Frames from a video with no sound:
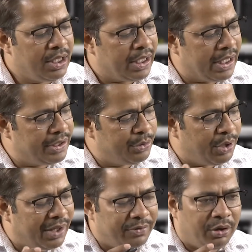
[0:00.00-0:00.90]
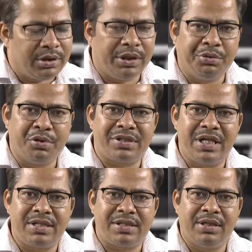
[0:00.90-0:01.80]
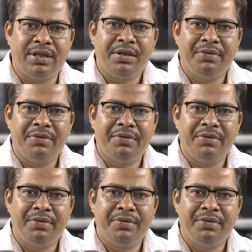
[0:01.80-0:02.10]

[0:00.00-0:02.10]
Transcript: and you have only those things uh,